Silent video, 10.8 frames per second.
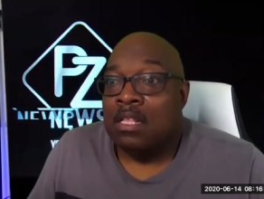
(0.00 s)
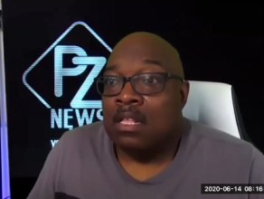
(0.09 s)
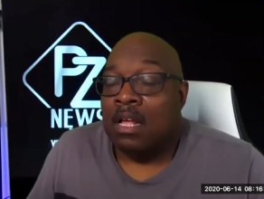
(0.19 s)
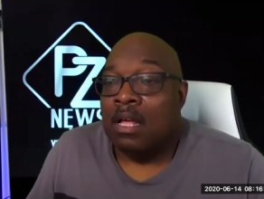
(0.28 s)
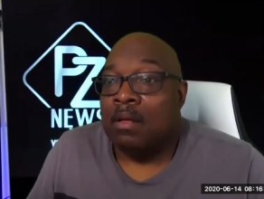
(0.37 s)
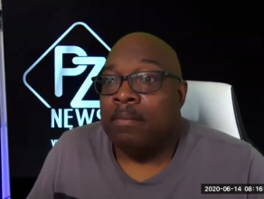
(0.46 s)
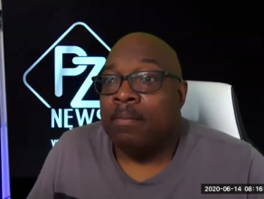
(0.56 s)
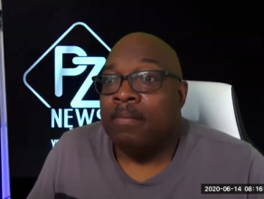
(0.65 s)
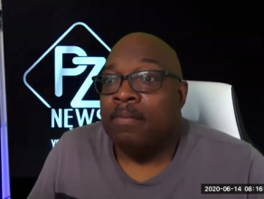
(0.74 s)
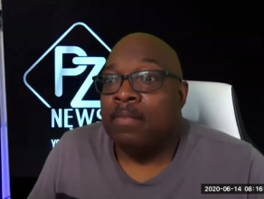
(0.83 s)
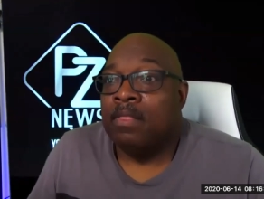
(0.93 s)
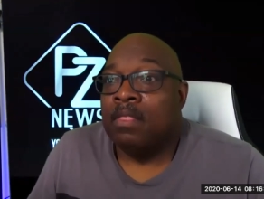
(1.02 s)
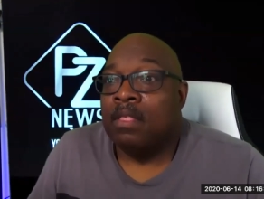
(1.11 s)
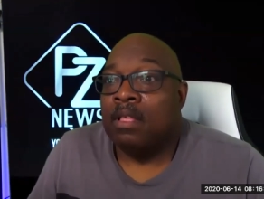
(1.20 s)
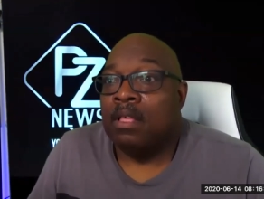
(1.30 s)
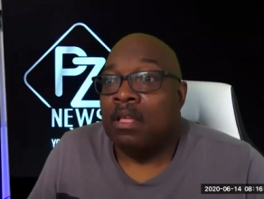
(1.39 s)
um,
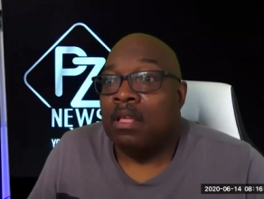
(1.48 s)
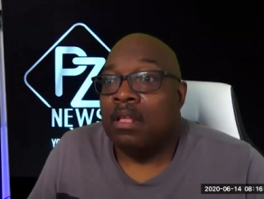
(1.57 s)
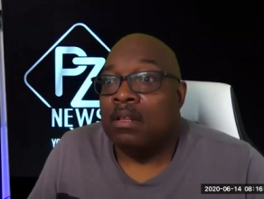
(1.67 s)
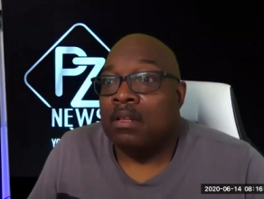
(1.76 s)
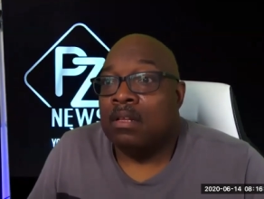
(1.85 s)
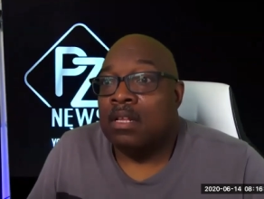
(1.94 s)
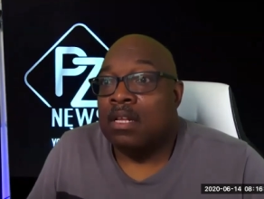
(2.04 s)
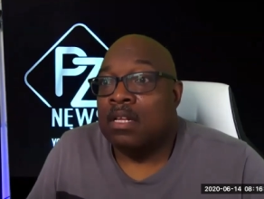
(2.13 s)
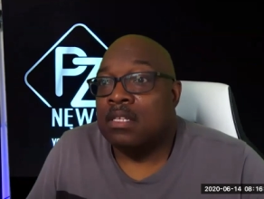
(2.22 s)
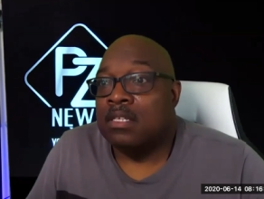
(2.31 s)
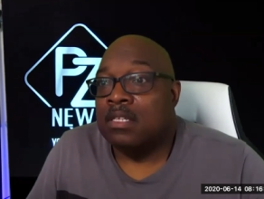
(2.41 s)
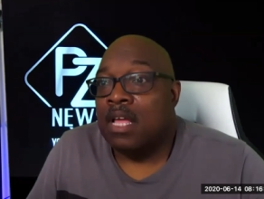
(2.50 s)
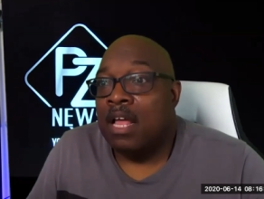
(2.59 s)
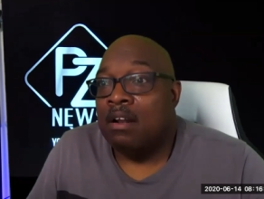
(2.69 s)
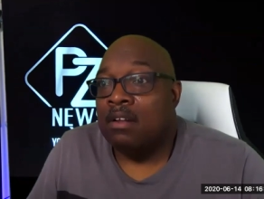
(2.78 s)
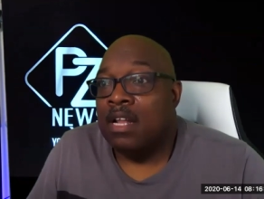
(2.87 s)
and it's
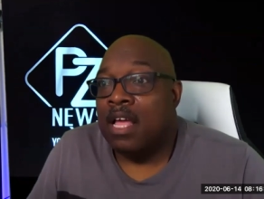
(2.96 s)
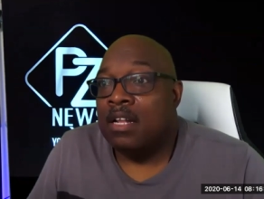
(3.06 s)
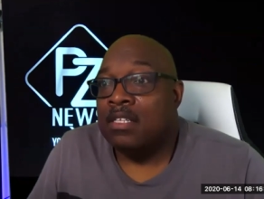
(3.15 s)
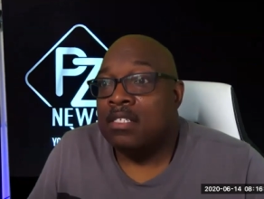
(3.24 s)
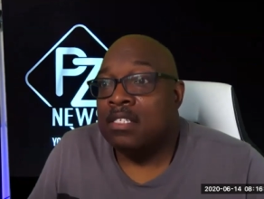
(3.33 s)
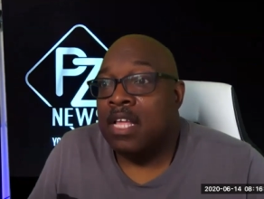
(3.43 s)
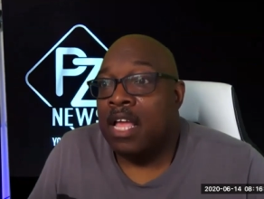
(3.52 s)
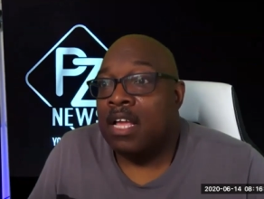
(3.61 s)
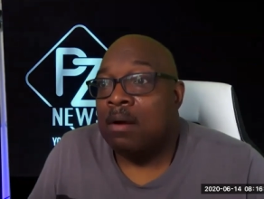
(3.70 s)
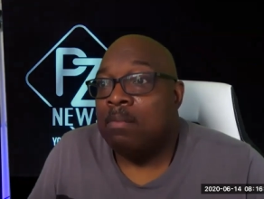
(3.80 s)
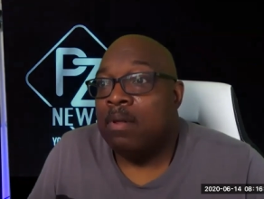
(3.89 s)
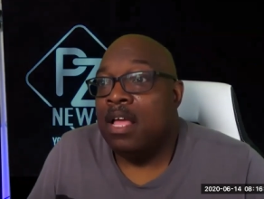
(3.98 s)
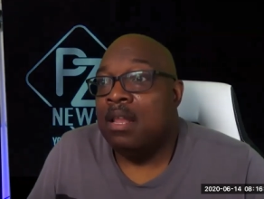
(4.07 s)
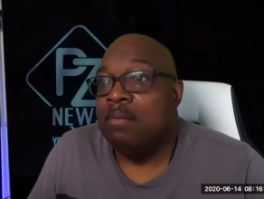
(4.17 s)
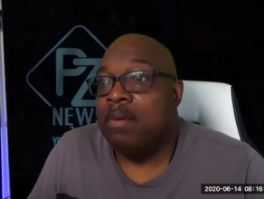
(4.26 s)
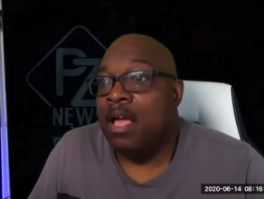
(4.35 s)
entitled Let's Take Our
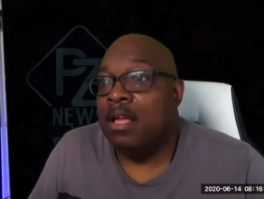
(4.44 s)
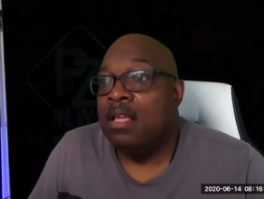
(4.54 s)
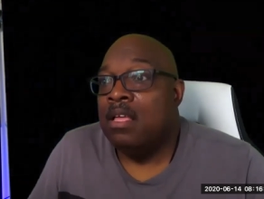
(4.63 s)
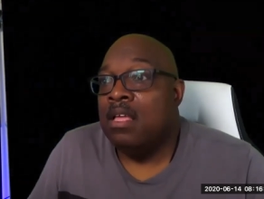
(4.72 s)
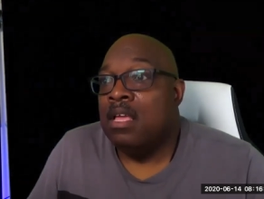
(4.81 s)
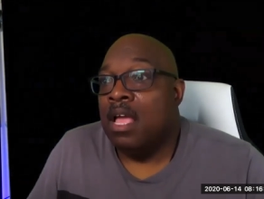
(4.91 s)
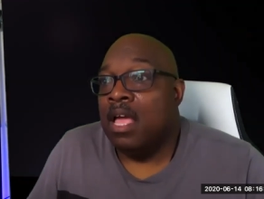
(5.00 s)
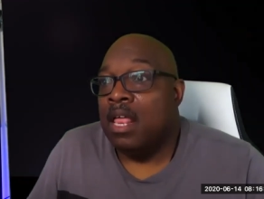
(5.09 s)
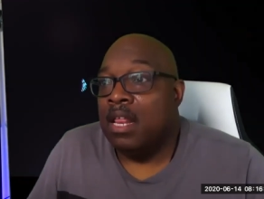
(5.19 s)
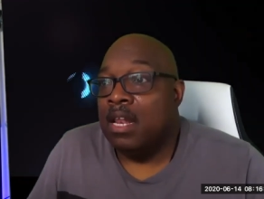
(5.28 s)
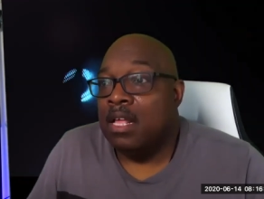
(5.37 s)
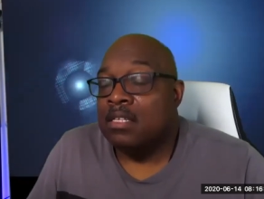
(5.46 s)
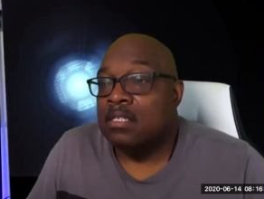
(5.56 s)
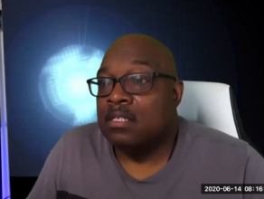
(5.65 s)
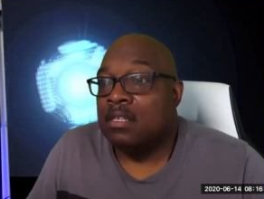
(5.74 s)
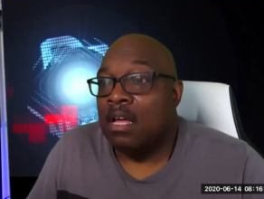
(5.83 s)
Planet Back. And it
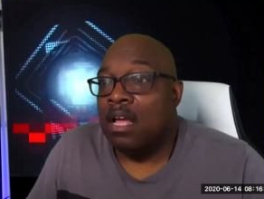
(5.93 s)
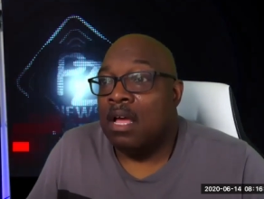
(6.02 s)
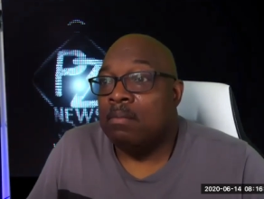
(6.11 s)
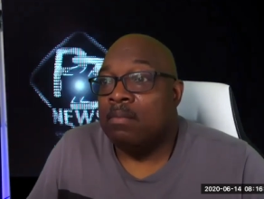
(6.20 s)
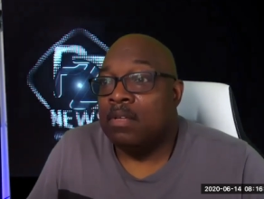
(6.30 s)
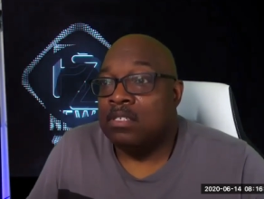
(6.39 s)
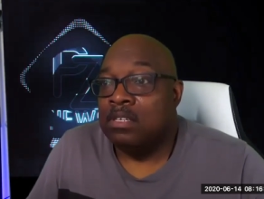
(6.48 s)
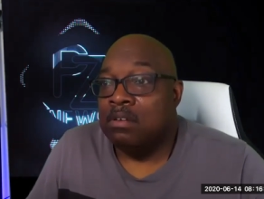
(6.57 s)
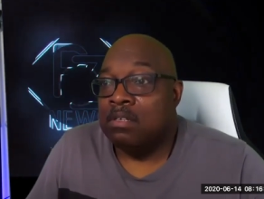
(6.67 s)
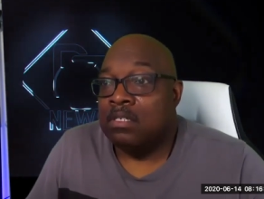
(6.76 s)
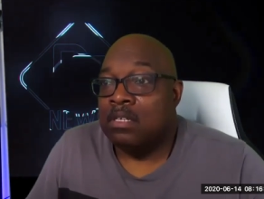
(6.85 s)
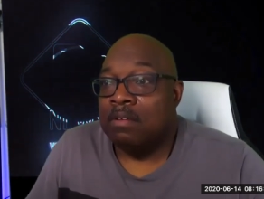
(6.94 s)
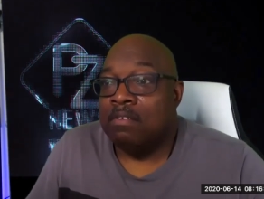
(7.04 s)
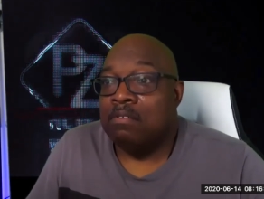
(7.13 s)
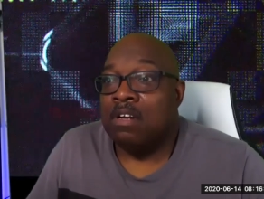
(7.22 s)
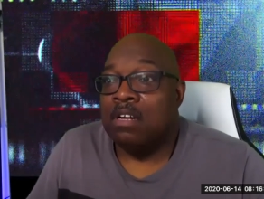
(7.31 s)
is, um, is you if
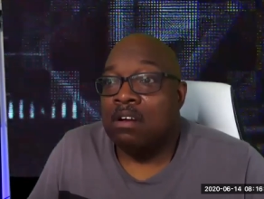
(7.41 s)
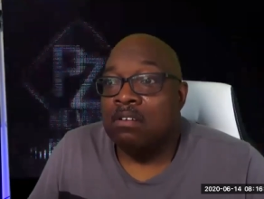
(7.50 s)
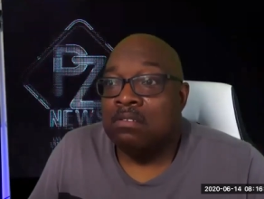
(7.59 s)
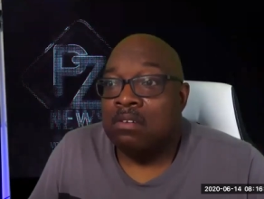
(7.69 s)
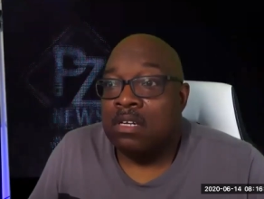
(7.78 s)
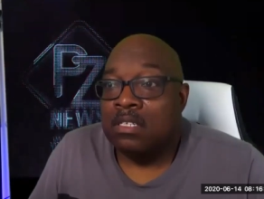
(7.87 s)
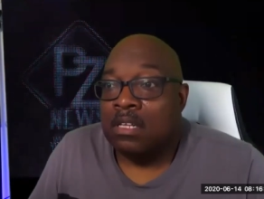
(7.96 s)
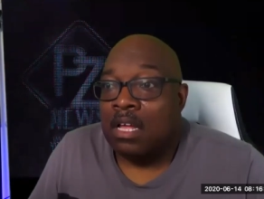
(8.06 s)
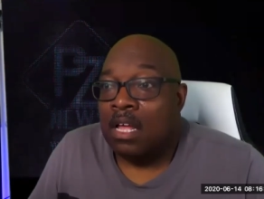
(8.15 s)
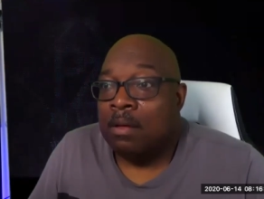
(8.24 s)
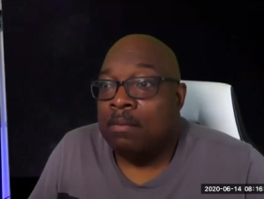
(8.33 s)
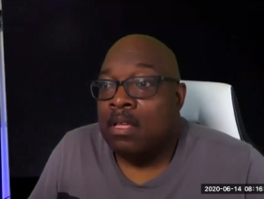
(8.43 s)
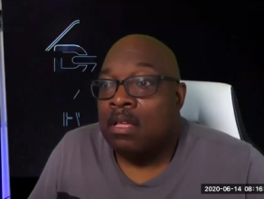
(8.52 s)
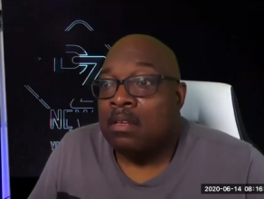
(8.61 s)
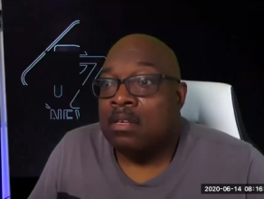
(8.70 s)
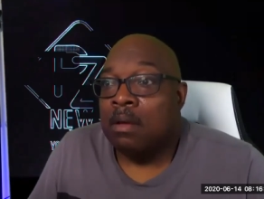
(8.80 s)
you want to go to it, is
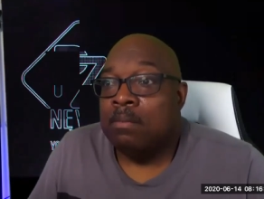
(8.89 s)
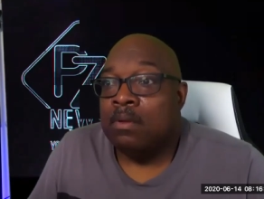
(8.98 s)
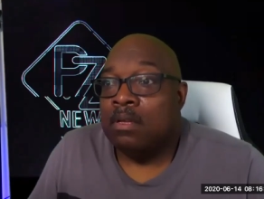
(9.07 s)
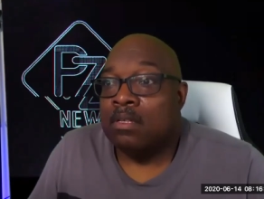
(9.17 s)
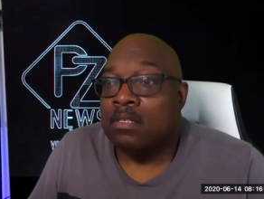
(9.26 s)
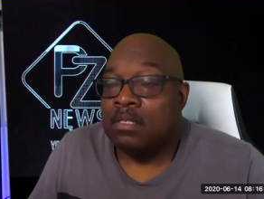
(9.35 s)
um,